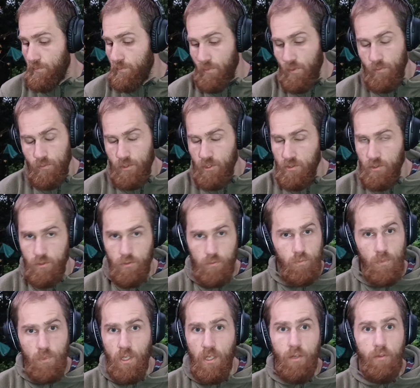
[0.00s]
Just
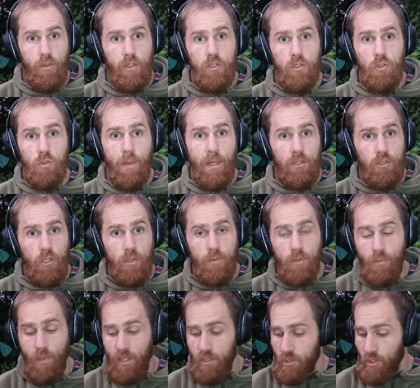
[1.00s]
individual mushroom
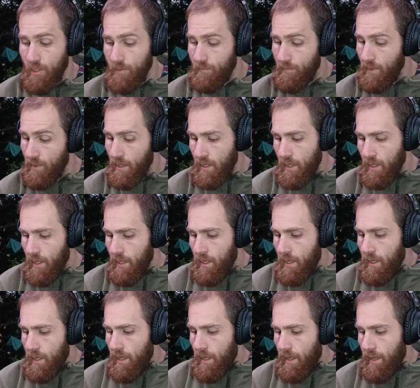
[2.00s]
to mushroom
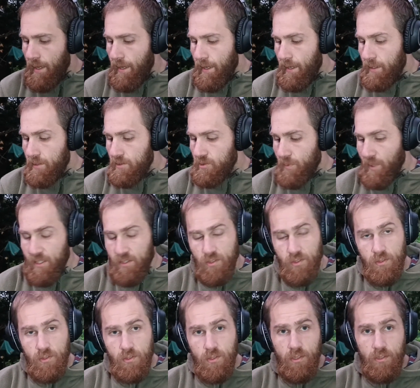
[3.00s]
and
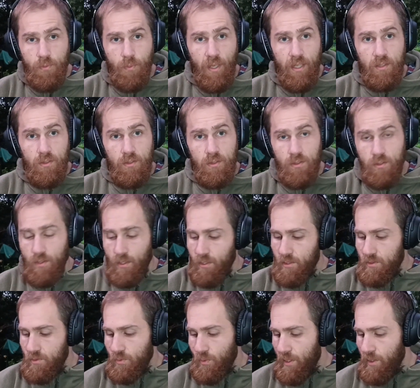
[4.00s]
species to species
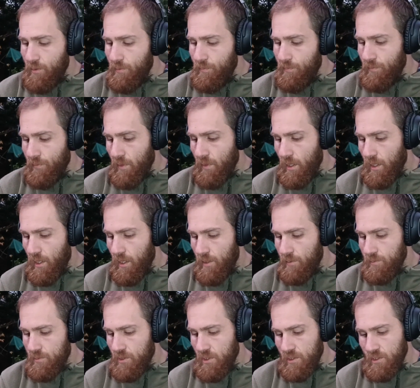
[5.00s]
as well.
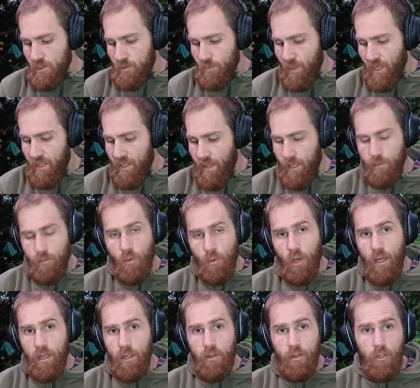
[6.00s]
So just bear that in
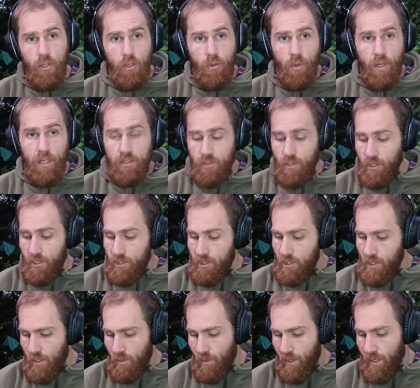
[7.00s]
mind and do your research
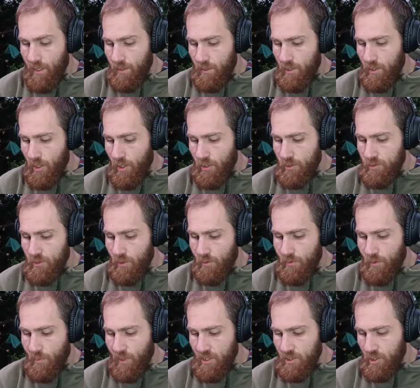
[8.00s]
around the dose of
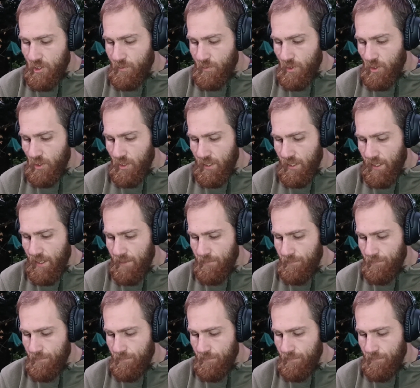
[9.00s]
the mushroom you're looking at.